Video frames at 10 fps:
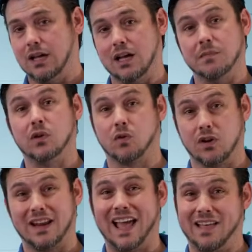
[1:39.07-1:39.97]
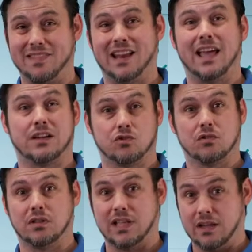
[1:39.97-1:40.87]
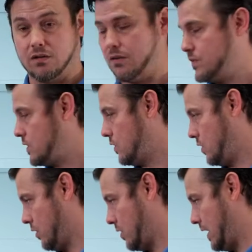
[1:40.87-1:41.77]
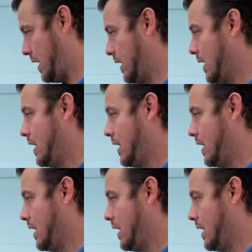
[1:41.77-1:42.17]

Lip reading: in order to add that extra layer of security.